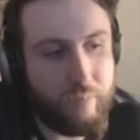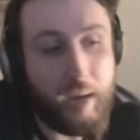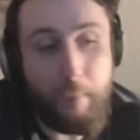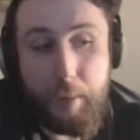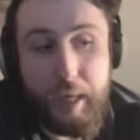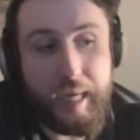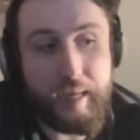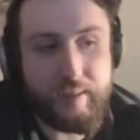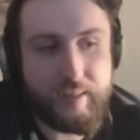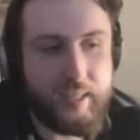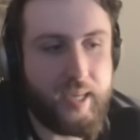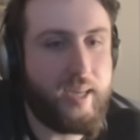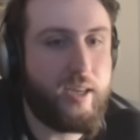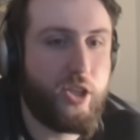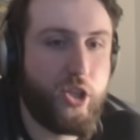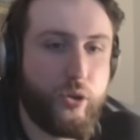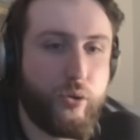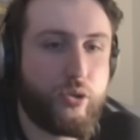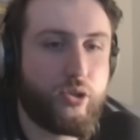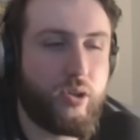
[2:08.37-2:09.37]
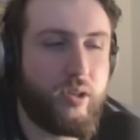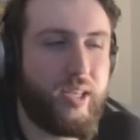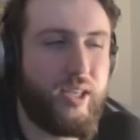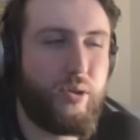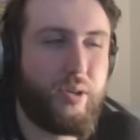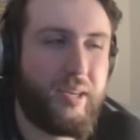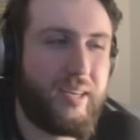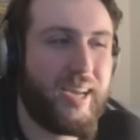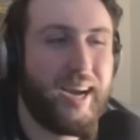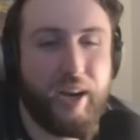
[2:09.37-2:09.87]
That being said, usually
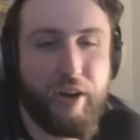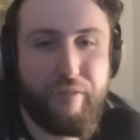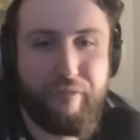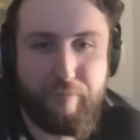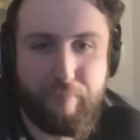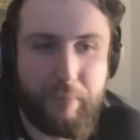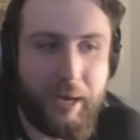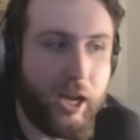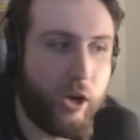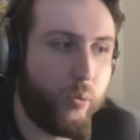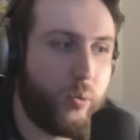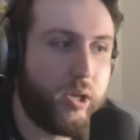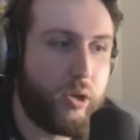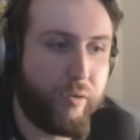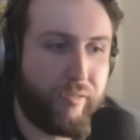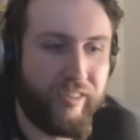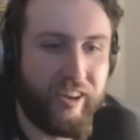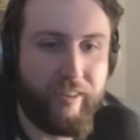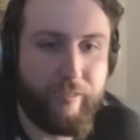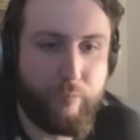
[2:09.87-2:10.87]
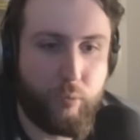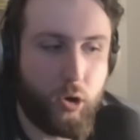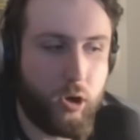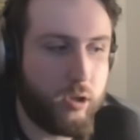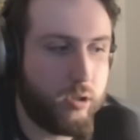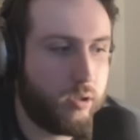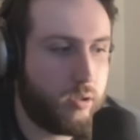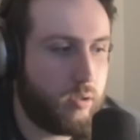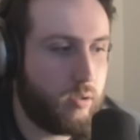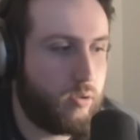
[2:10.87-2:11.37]
you can kind of battery your Fav
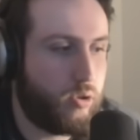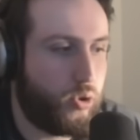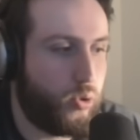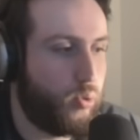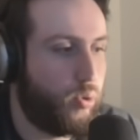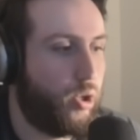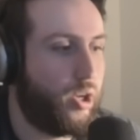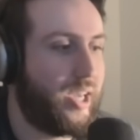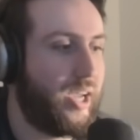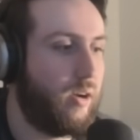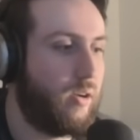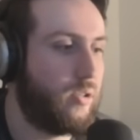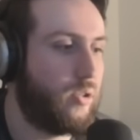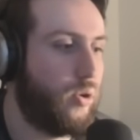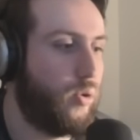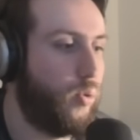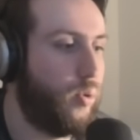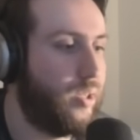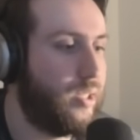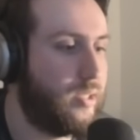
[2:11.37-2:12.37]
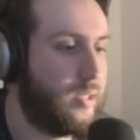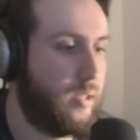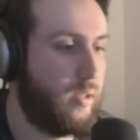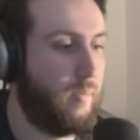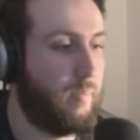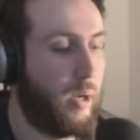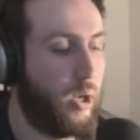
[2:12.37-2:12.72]
proc to the character who needs it the